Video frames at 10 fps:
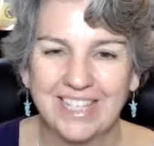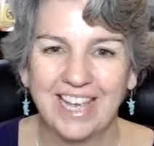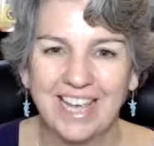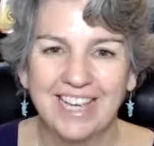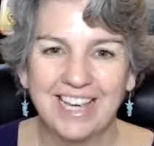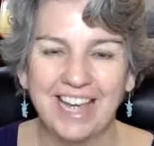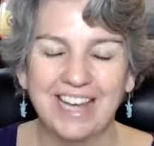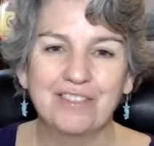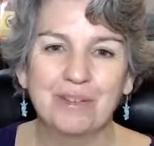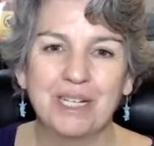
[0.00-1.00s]
Hey
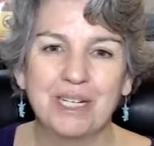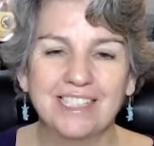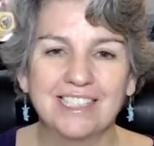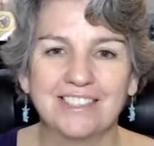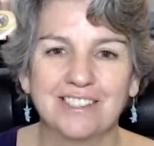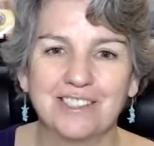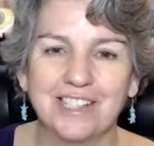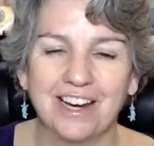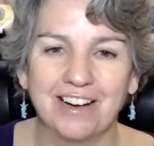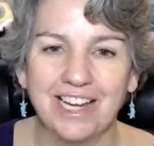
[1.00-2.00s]
everybody, it's Dr.
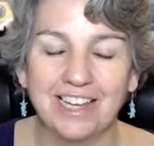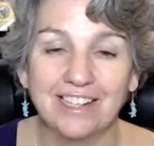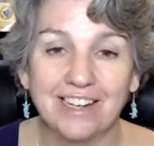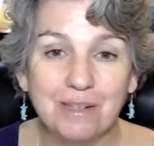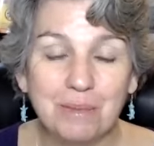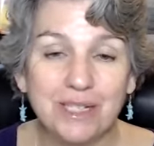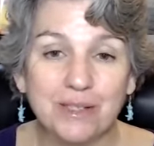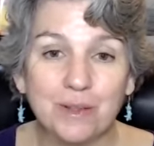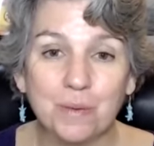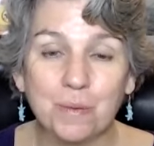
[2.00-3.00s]
Cara, and I am
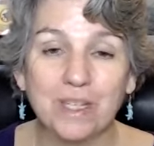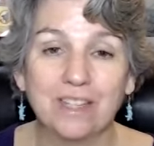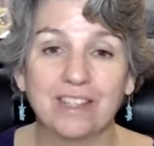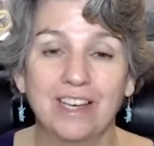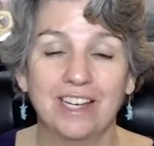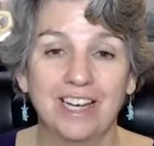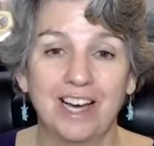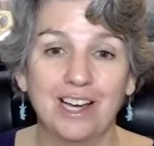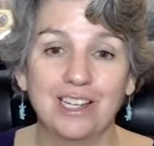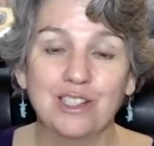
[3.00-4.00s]
here with
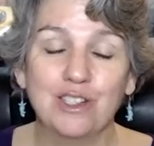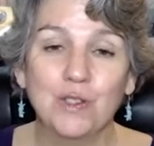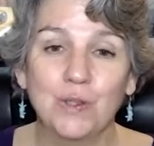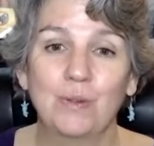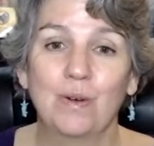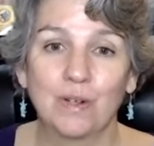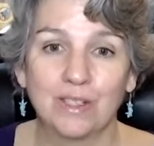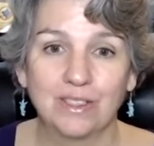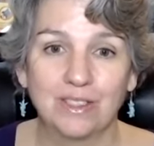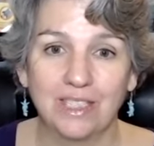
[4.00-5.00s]
a new
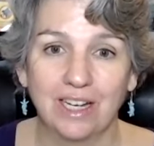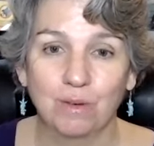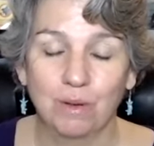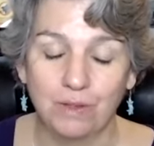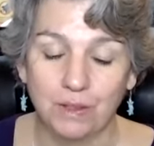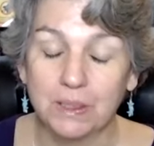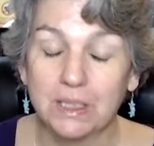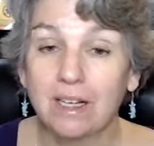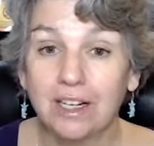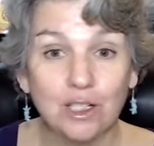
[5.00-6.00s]
Oracle deck review.
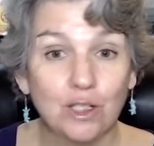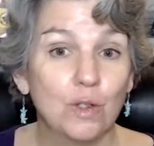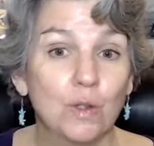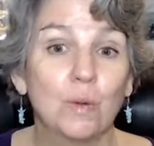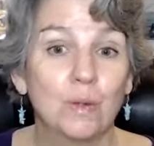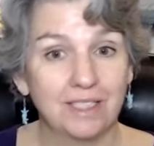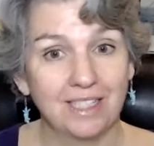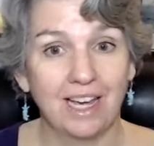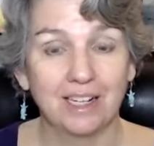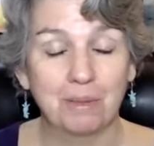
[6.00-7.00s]
It's not a new
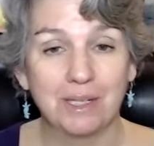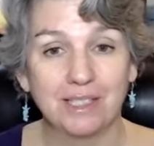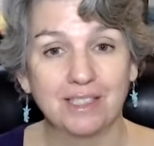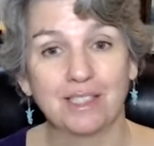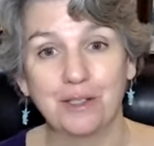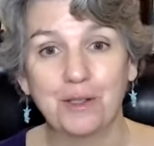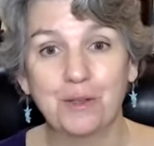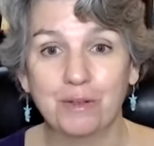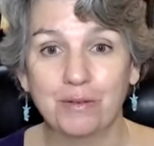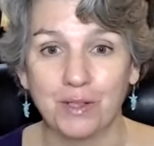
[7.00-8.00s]
deck, but it's a new
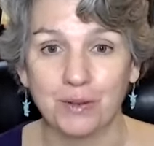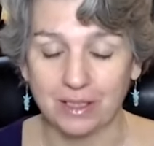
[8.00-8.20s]
review.